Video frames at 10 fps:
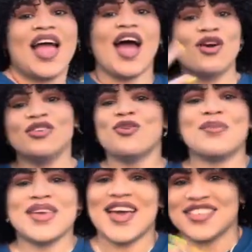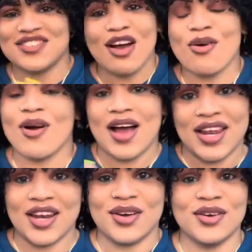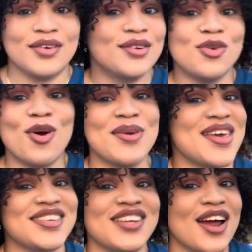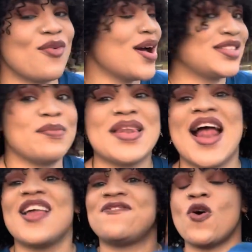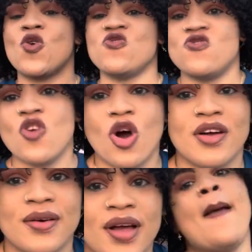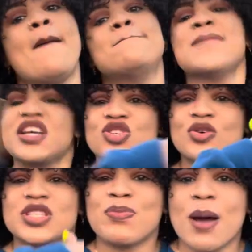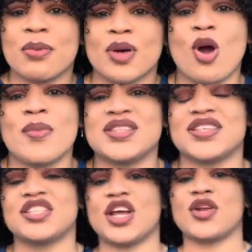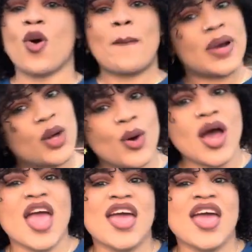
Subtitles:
I don't know me extra angry, you know. I don't know me extra angry, so I'm not left out nothing. Make sure you spam the comment section down below.